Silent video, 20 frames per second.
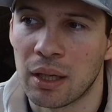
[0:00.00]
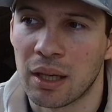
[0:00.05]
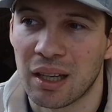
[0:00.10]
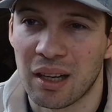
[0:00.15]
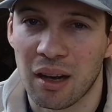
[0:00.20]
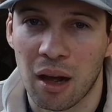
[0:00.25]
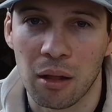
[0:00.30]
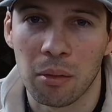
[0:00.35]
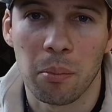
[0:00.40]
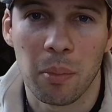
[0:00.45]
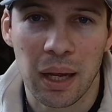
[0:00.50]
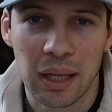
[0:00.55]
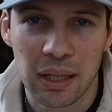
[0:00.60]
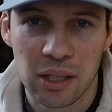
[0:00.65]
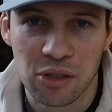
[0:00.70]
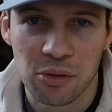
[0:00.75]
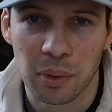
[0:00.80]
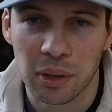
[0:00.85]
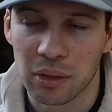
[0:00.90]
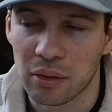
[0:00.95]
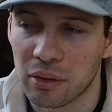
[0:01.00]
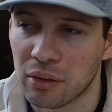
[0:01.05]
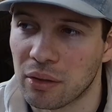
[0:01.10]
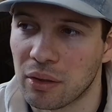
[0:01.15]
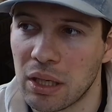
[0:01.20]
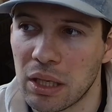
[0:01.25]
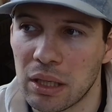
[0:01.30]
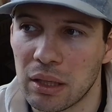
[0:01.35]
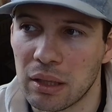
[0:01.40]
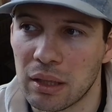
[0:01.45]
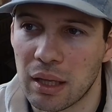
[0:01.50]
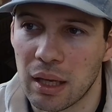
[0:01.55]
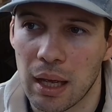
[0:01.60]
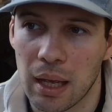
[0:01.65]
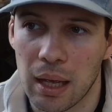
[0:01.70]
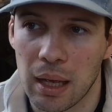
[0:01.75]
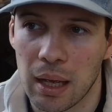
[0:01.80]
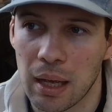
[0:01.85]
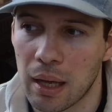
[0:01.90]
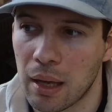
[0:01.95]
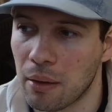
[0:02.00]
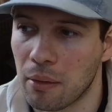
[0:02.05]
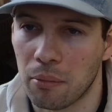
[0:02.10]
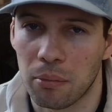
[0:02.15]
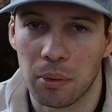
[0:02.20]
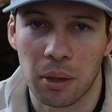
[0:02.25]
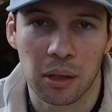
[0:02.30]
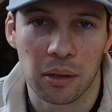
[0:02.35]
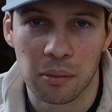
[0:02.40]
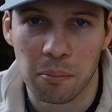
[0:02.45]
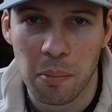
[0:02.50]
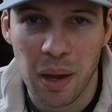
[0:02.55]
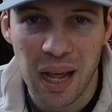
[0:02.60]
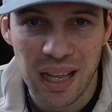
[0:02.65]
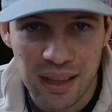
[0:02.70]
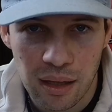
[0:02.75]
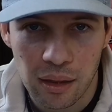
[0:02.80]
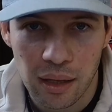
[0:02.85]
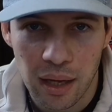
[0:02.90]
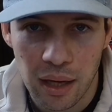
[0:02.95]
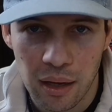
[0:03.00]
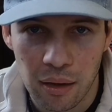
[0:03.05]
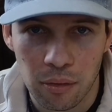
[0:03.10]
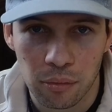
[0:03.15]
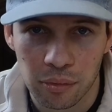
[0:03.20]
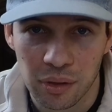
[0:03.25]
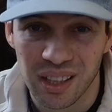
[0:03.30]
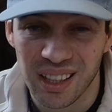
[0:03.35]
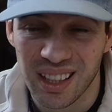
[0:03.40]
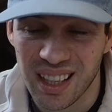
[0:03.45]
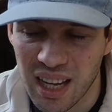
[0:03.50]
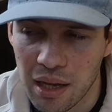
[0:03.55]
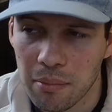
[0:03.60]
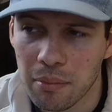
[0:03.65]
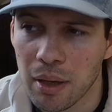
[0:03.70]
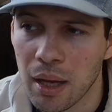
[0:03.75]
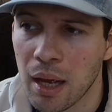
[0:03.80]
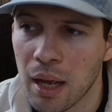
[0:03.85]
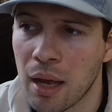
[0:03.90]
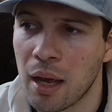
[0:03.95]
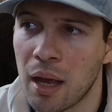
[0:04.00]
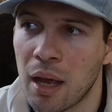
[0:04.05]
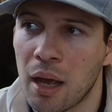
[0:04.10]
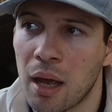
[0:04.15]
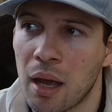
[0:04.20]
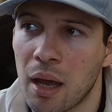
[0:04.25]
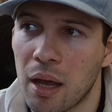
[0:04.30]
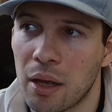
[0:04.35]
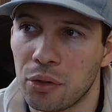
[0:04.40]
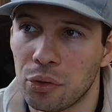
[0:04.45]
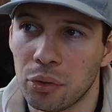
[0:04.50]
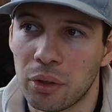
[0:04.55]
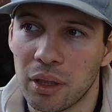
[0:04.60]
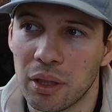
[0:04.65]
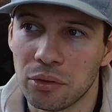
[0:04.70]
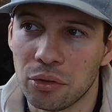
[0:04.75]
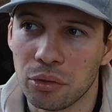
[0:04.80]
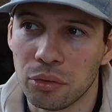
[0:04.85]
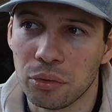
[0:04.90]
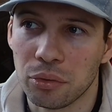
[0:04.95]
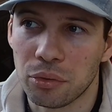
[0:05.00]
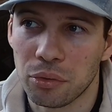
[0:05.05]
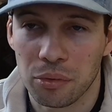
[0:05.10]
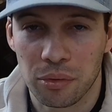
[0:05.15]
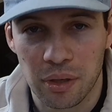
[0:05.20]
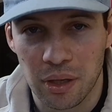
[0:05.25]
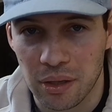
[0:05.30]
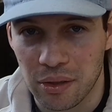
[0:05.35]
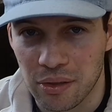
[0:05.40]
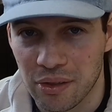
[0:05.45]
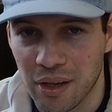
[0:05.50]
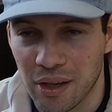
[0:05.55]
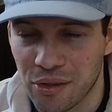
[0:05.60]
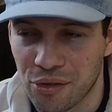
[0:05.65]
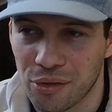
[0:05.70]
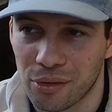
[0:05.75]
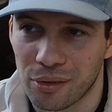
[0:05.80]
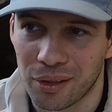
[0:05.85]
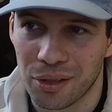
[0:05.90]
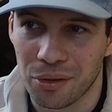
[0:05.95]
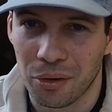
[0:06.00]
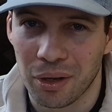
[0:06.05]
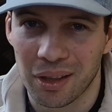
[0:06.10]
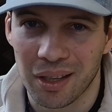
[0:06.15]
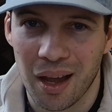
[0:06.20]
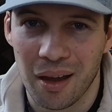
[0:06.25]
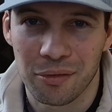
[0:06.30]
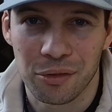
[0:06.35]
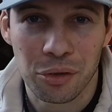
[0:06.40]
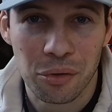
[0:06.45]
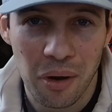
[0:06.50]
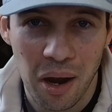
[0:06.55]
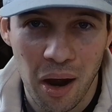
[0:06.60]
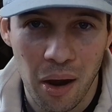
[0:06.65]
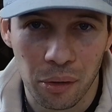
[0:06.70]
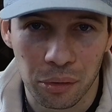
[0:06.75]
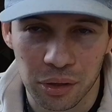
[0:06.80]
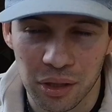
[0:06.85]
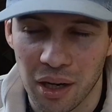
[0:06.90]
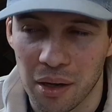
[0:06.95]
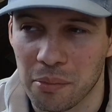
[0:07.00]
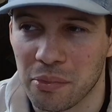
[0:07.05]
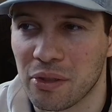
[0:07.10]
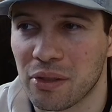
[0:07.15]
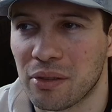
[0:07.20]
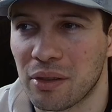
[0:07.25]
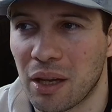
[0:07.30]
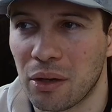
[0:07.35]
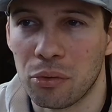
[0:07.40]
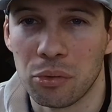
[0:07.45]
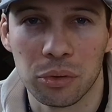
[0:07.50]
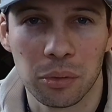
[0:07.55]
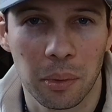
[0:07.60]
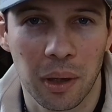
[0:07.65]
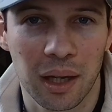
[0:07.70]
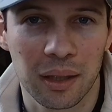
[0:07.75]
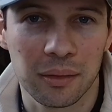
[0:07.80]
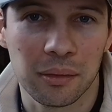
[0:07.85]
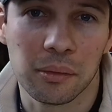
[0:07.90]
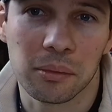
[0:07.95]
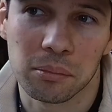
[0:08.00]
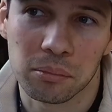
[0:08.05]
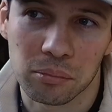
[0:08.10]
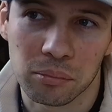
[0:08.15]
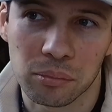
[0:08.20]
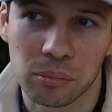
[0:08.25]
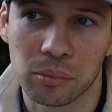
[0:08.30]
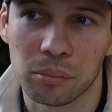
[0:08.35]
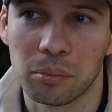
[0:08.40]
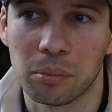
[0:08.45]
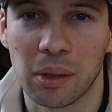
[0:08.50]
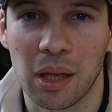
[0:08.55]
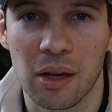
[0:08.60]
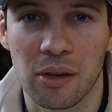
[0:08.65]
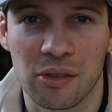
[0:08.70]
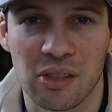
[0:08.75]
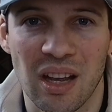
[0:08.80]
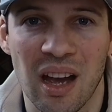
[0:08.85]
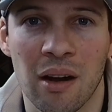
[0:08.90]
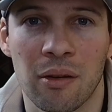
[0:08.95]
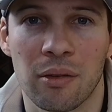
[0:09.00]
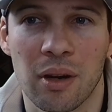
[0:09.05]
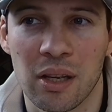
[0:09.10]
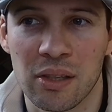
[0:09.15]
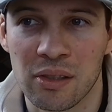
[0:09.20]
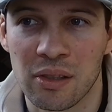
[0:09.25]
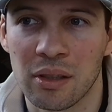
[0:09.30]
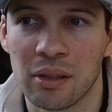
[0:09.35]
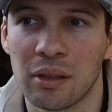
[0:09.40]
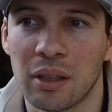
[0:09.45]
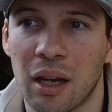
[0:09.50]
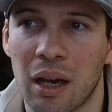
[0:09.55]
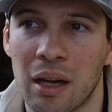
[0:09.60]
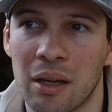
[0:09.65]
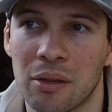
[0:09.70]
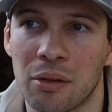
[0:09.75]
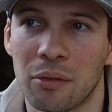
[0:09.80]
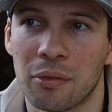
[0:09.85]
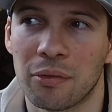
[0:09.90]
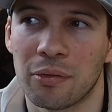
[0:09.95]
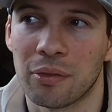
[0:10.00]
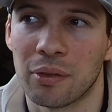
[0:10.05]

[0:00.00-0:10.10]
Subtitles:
calm management in the, well, meta layer of the game, you can do 2 things actually. You can have 2 outcomes. The good one, players are resting, kind of